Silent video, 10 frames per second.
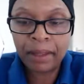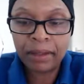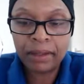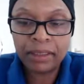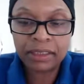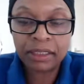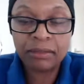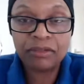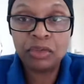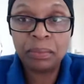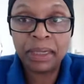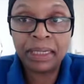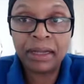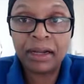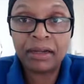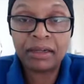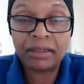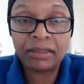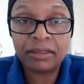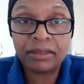Some of you men are
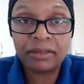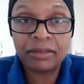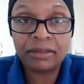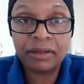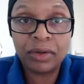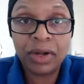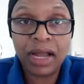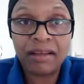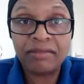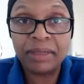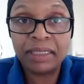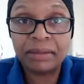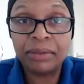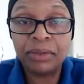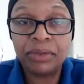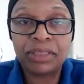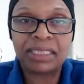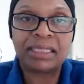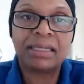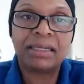or have been abused
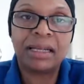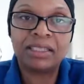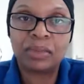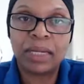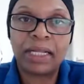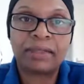as well.